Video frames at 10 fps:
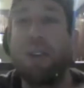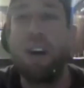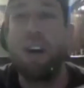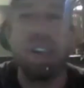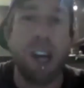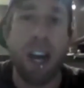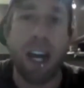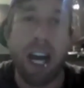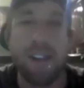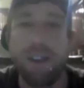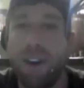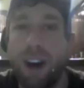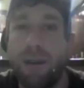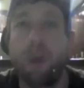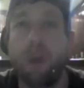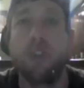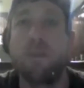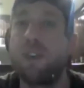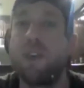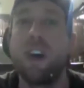all these kinds of
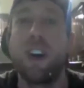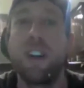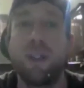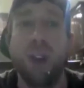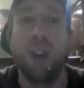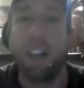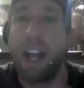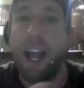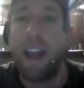forums going on throughout the day,